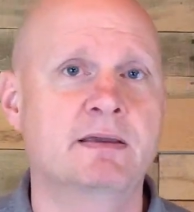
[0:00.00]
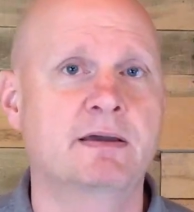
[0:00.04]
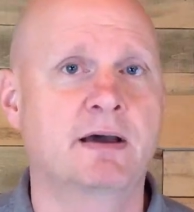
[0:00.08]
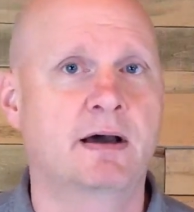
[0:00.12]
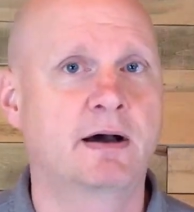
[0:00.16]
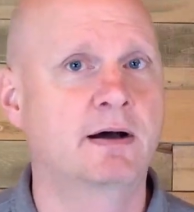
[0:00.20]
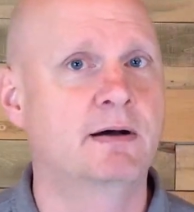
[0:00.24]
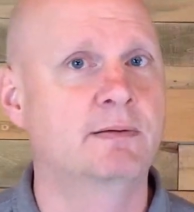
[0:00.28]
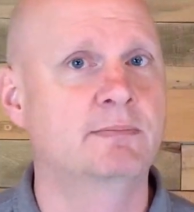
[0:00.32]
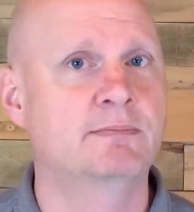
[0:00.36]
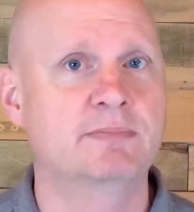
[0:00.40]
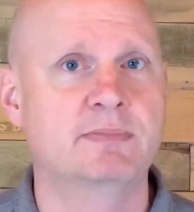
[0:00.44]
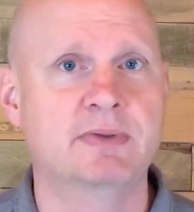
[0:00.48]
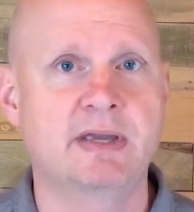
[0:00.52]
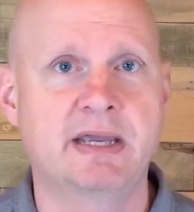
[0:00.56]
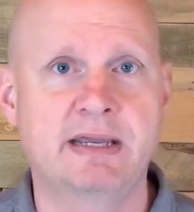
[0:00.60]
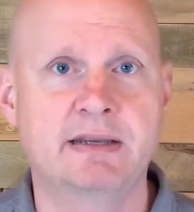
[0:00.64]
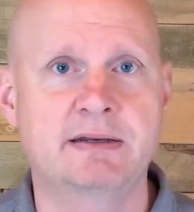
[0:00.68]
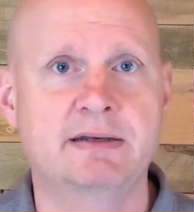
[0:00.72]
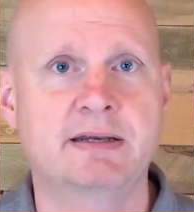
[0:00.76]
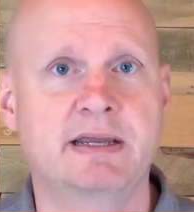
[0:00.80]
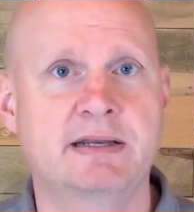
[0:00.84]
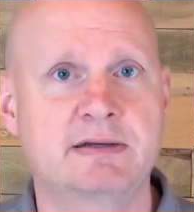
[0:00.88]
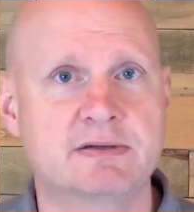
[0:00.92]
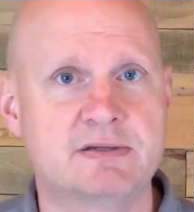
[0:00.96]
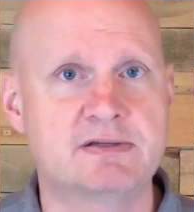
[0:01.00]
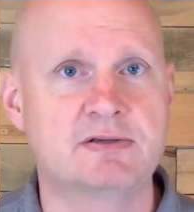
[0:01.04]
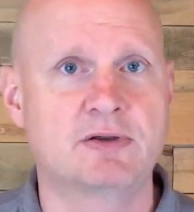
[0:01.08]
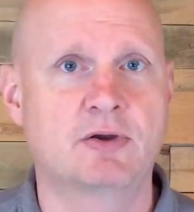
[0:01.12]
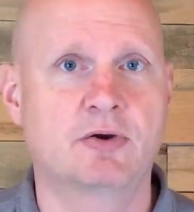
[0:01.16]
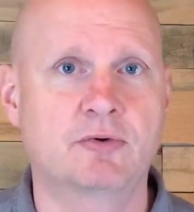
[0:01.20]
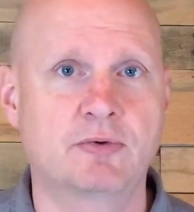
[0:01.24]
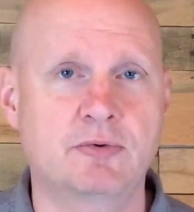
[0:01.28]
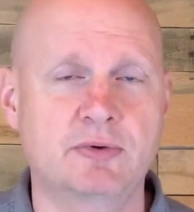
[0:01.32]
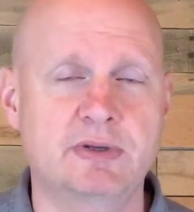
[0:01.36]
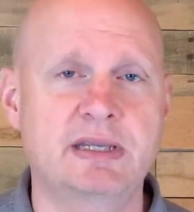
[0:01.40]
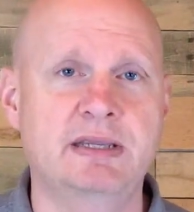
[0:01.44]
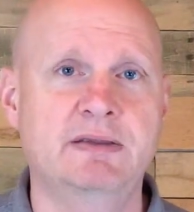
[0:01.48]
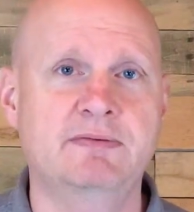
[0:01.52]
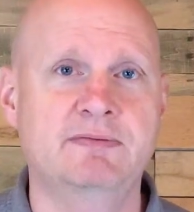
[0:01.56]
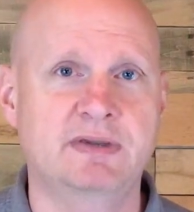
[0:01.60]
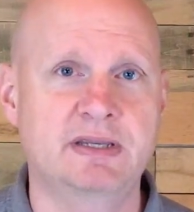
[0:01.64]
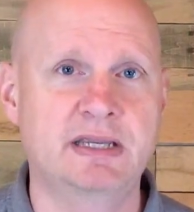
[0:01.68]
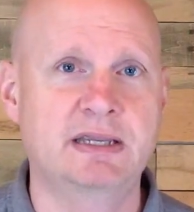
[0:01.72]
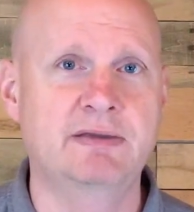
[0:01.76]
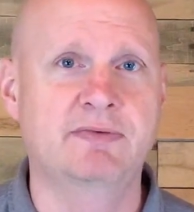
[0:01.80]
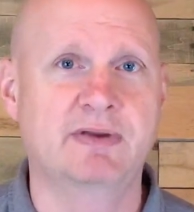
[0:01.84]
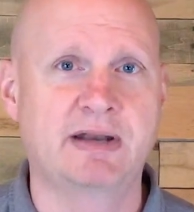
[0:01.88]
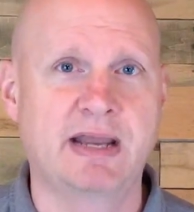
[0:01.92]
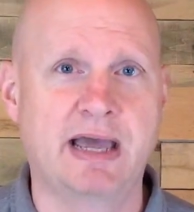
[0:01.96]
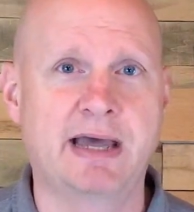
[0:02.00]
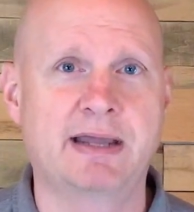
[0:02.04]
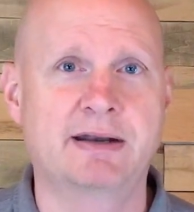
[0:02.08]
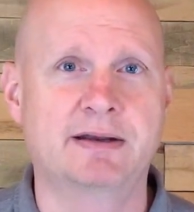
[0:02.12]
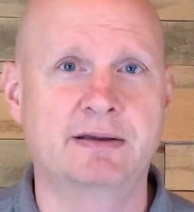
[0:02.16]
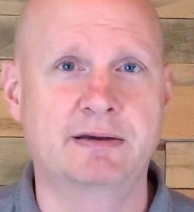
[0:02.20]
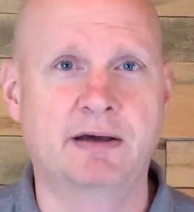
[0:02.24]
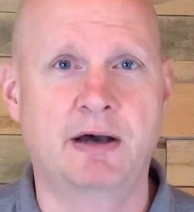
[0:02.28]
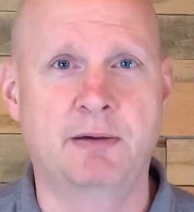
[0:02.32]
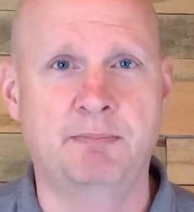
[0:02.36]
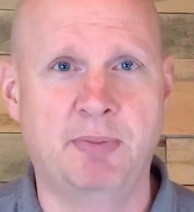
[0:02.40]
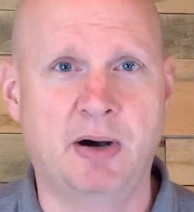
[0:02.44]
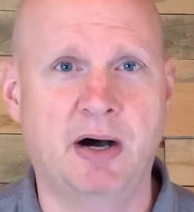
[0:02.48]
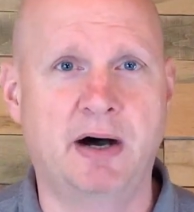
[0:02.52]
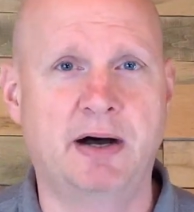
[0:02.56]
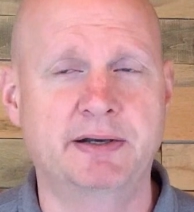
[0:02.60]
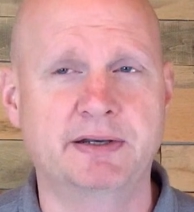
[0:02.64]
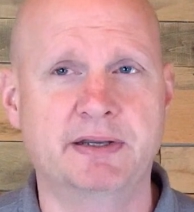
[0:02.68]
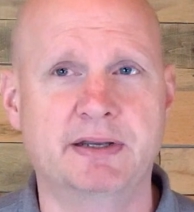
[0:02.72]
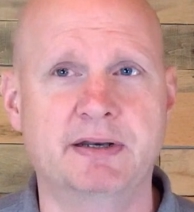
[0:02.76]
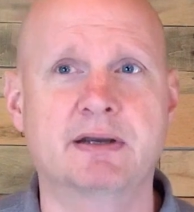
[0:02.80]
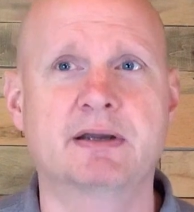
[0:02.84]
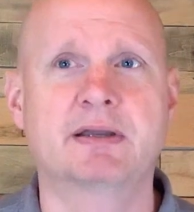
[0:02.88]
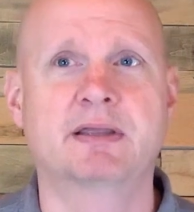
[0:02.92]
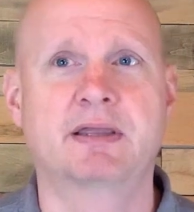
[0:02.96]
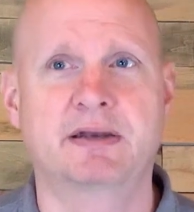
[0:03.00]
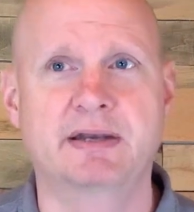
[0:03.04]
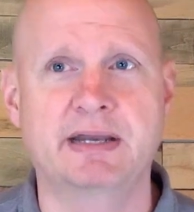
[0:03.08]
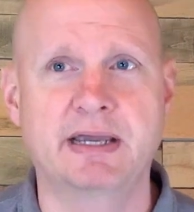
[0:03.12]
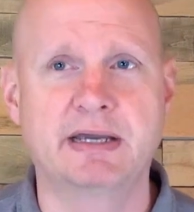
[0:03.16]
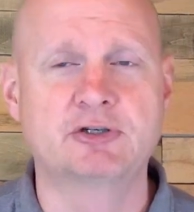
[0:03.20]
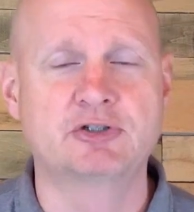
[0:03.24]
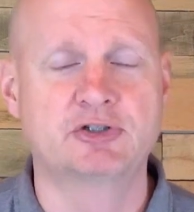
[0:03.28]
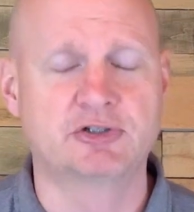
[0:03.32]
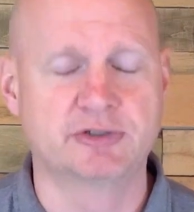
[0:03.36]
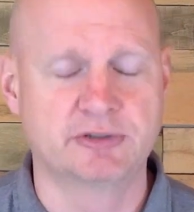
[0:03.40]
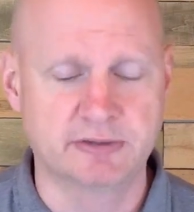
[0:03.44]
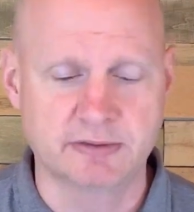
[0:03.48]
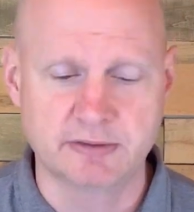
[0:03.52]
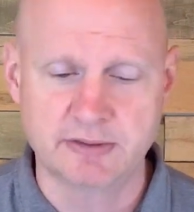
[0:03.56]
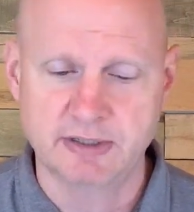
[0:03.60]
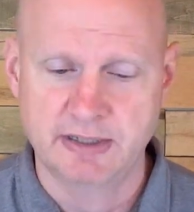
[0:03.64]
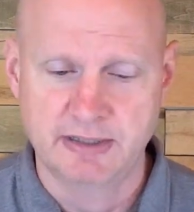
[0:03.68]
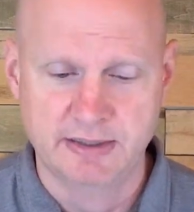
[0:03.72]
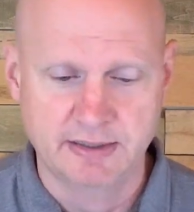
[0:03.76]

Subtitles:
And so even had a bond and a connection